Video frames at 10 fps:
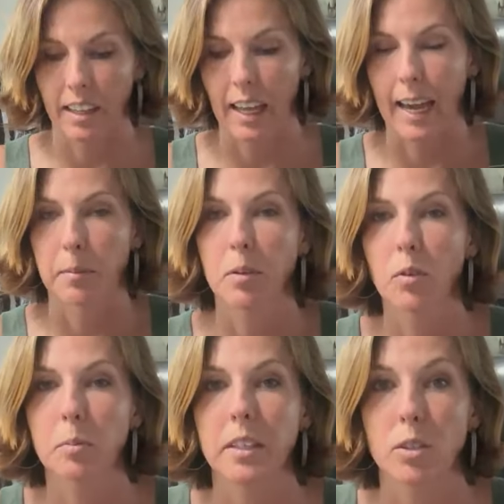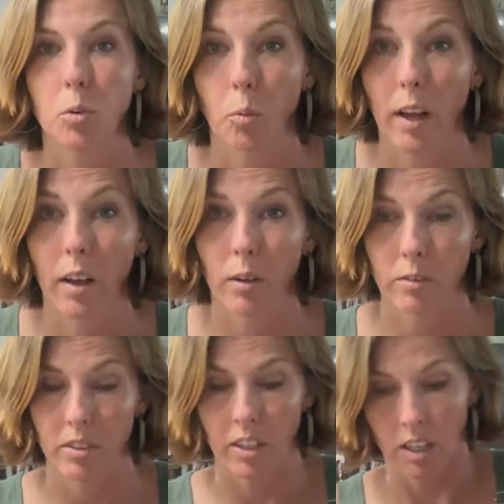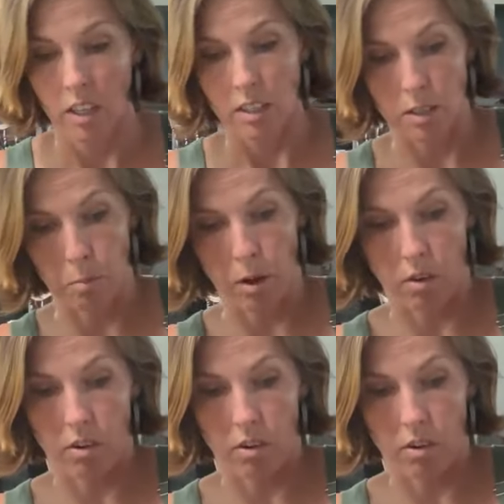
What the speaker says: Abby will be 12 tomorrow.